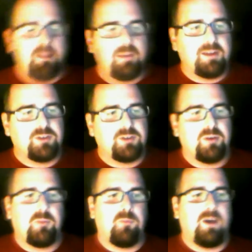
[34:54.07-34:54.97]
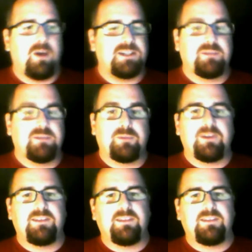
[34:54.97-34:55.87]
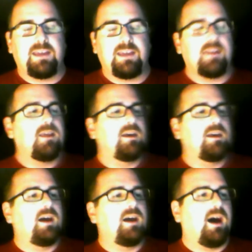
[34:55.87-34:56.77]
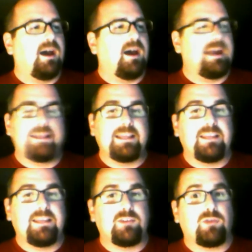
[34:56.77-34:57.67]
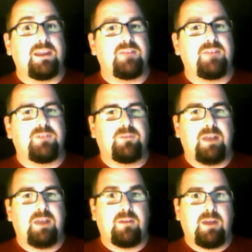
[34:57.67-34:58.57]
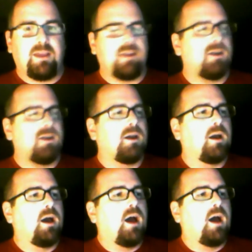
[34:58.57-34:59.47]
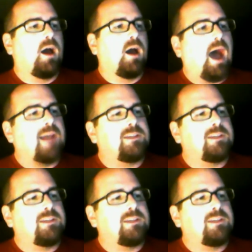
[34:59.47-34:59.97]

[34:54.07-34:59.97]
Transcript: to enjoy watching him in the preseason again, uh, and I think he's great for Frank Reich, I